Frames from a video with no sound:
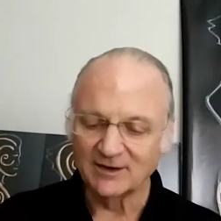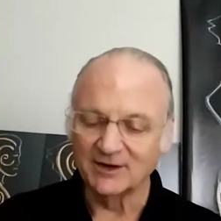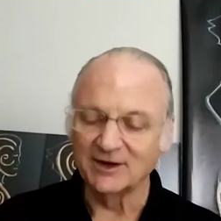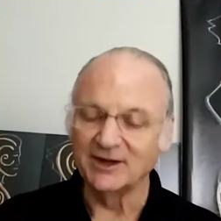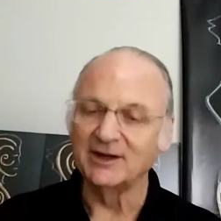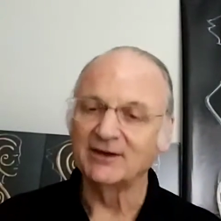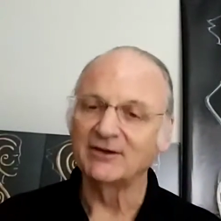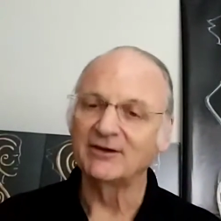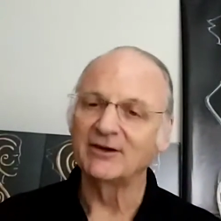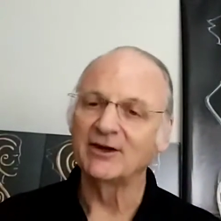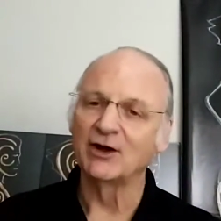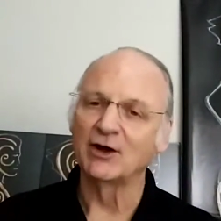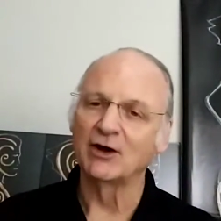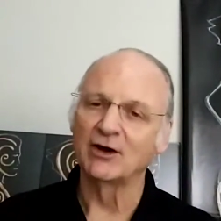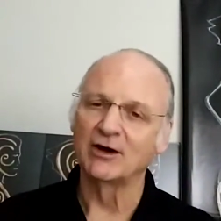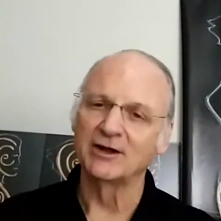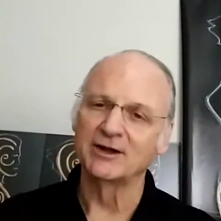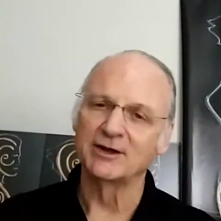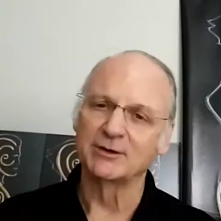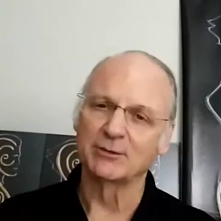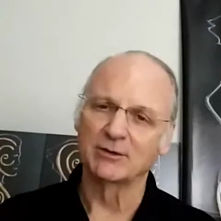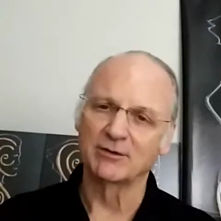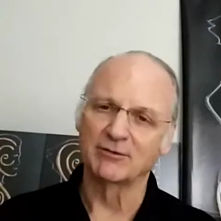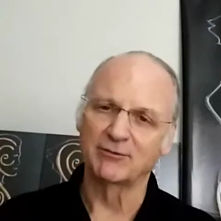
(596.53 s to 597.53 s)
kneeling
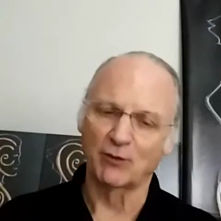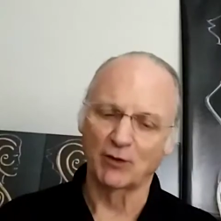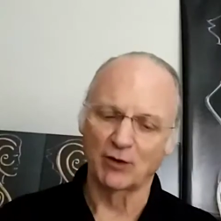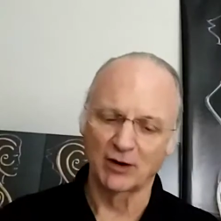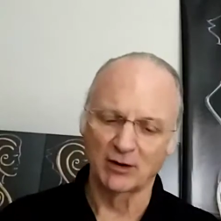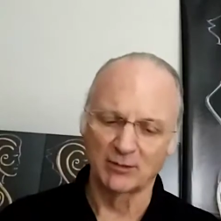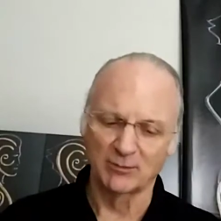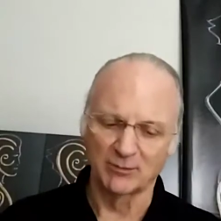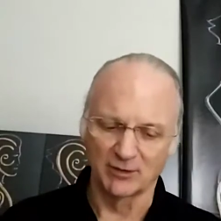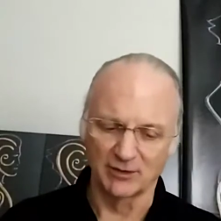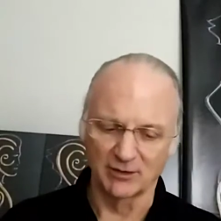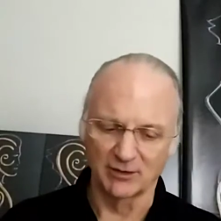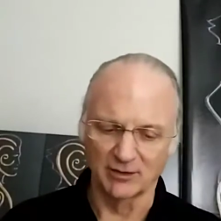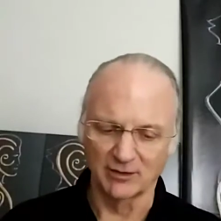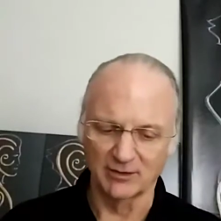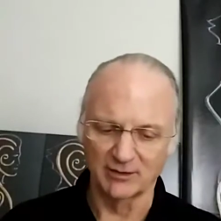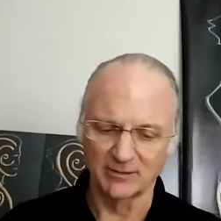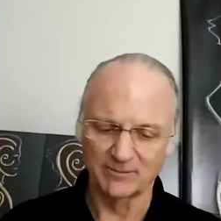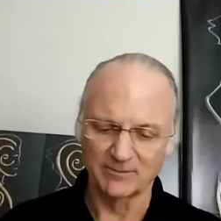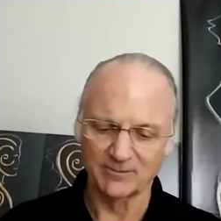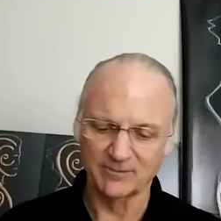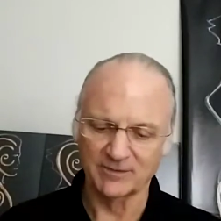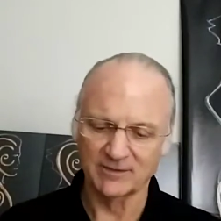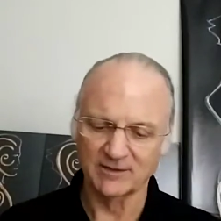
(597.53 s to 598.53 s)
on the
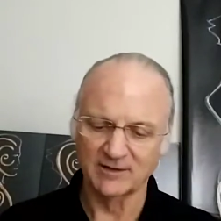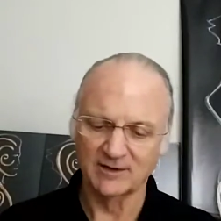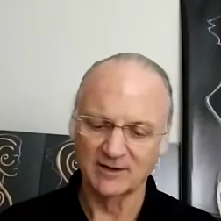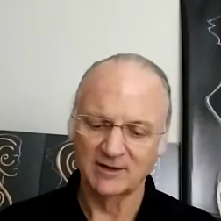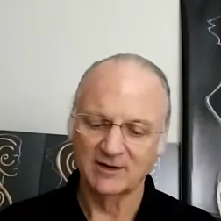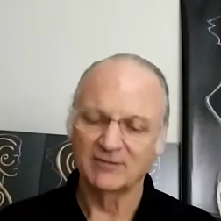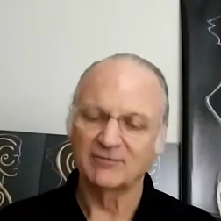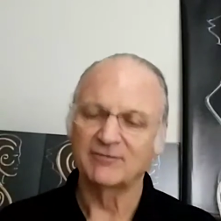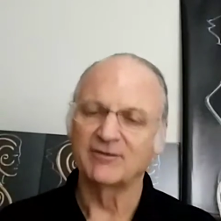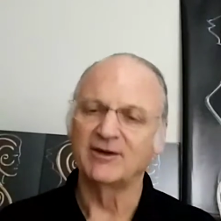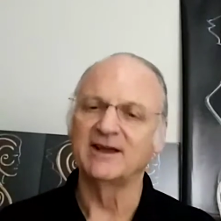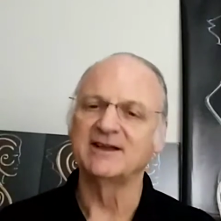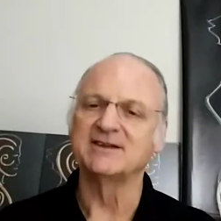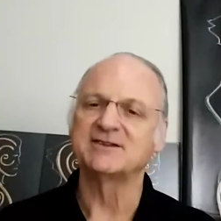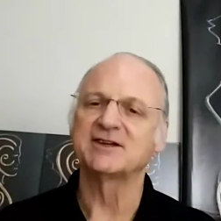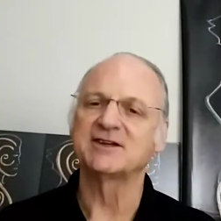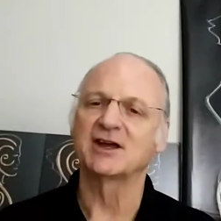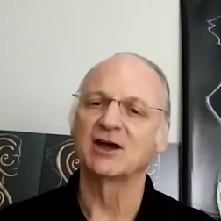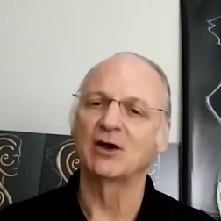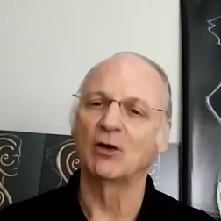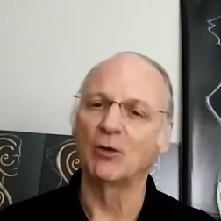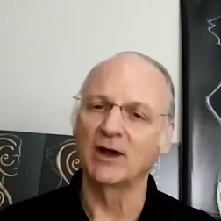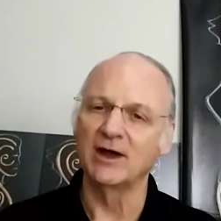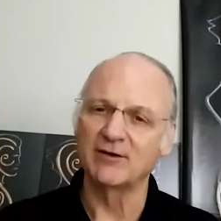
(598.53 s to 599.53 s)
reformer,
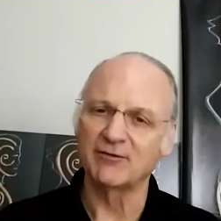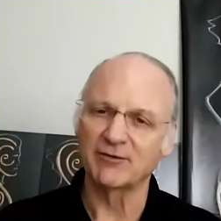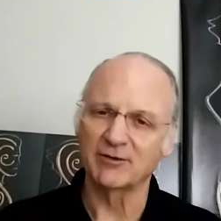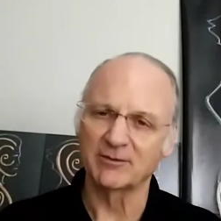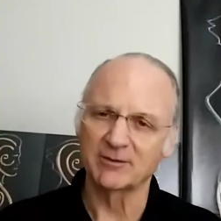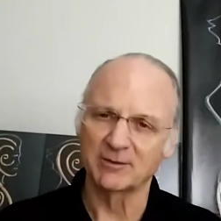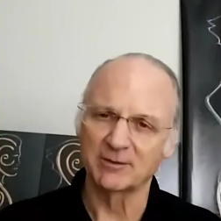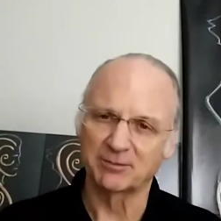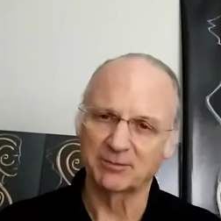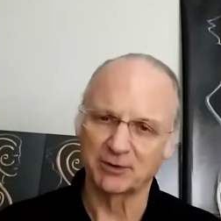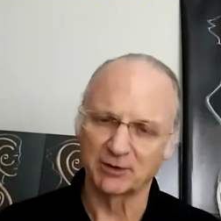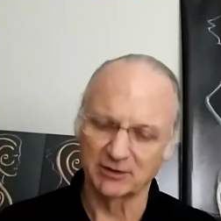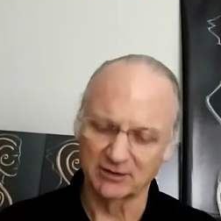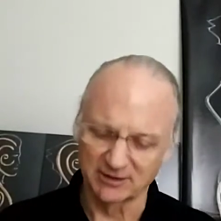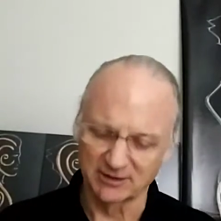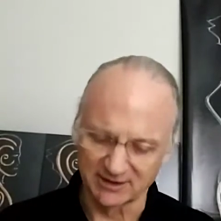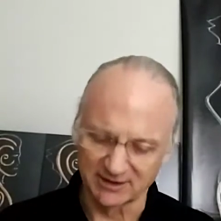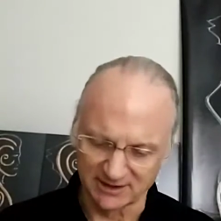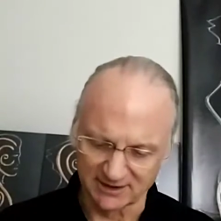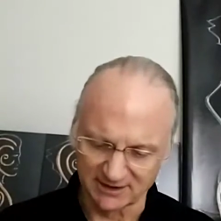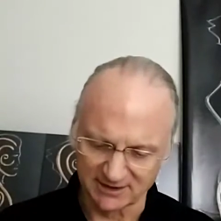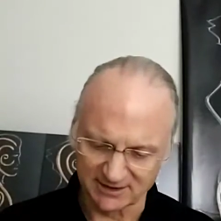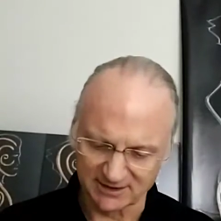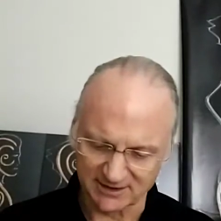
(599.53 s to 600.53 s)
facing away from the
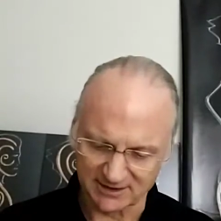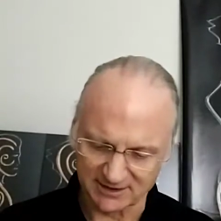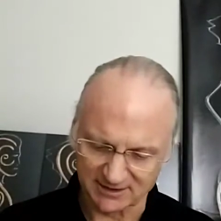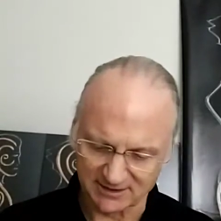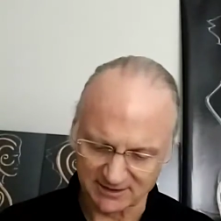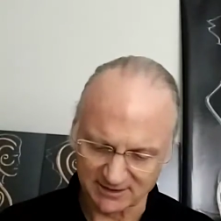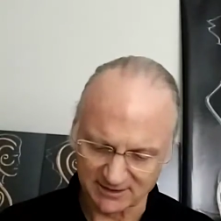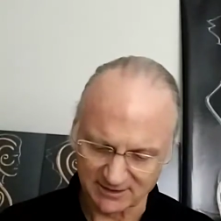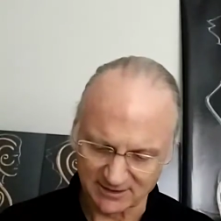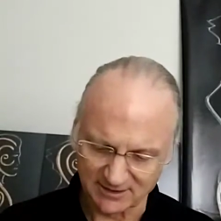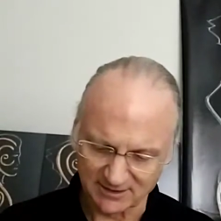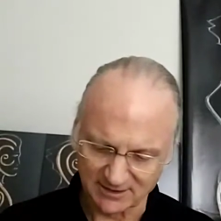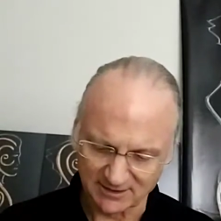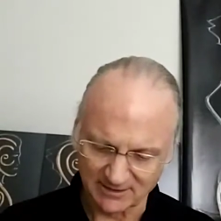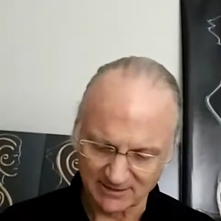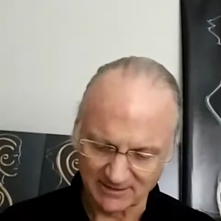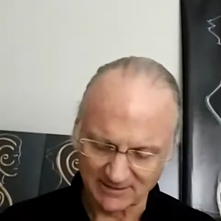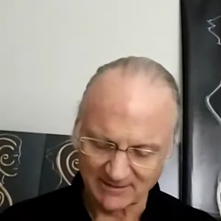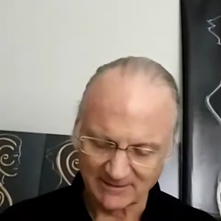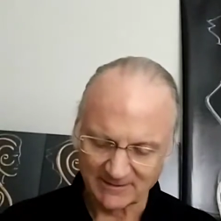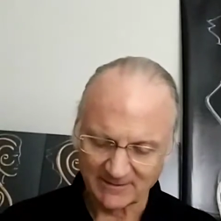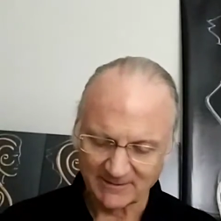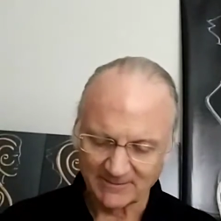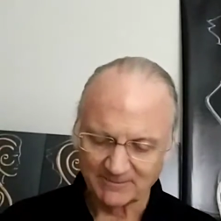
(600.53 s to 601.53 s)
pulleys,
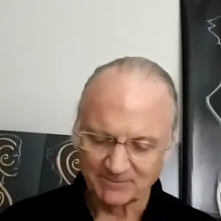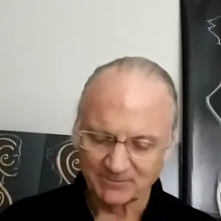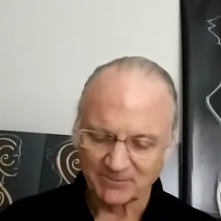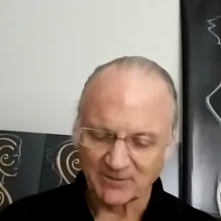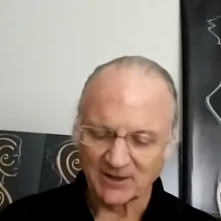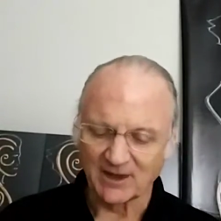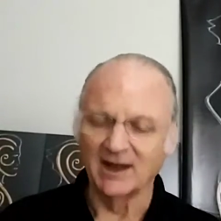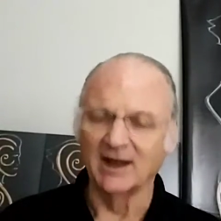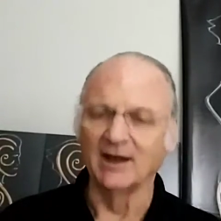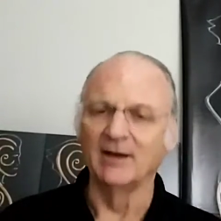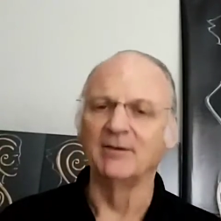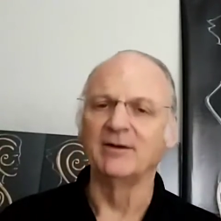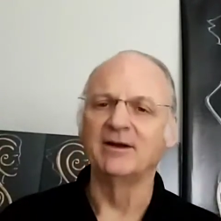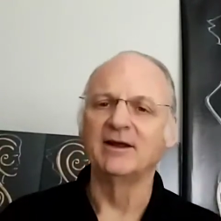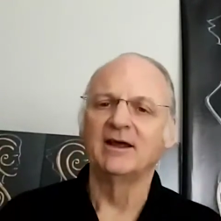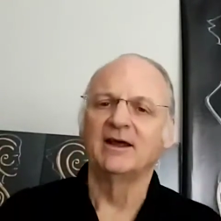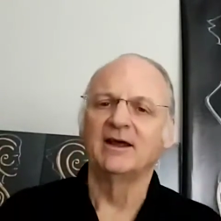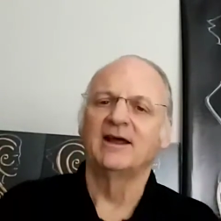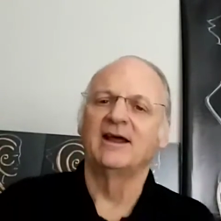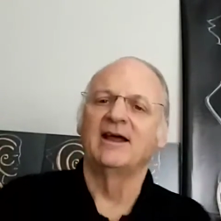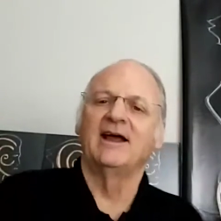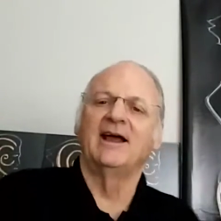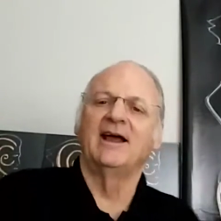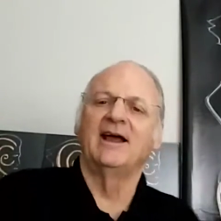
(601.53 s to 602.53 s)
and